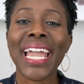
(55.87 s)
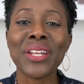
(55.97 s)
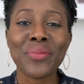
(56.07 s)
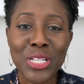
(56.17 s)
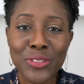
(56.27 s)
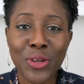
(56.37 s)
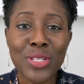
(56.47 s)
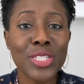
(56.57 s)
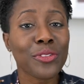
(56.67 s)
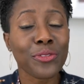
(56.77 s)
And most
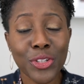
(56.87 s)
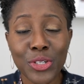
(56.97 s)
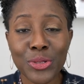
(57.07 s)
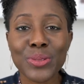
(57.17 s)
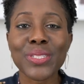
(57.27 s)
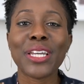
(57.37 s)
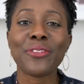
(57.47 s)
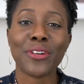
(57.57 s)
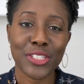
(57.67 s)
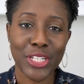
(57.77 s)
folks confuse
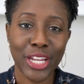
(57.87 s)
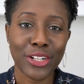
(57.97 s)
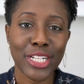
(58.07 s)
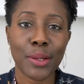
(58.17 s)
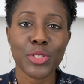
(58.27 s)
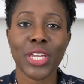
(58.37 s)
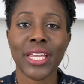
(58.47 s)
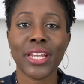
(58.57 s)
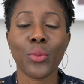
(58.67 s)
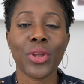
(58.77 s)
foster care
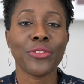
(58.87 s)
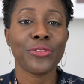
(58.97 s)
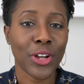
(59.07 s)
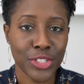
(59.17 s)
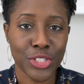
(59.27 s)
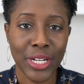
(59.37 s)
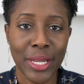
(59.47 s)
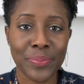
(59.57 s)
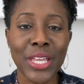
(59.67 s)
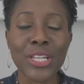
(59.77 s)
adoption with fostering.